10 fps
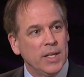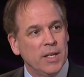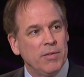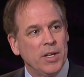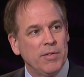
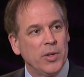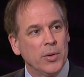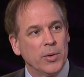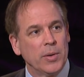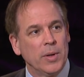If, if
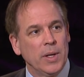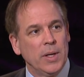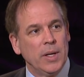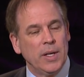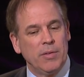you're,
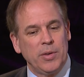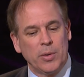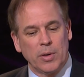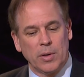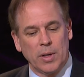if
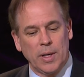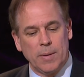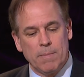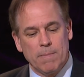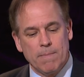you're
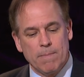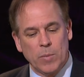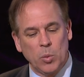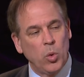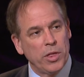um,
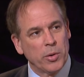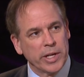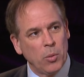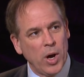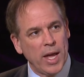
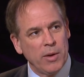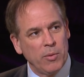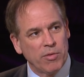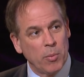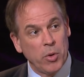withering away
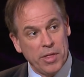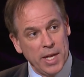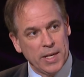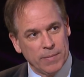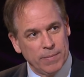from
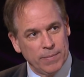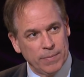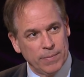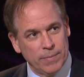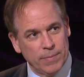within,
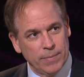right.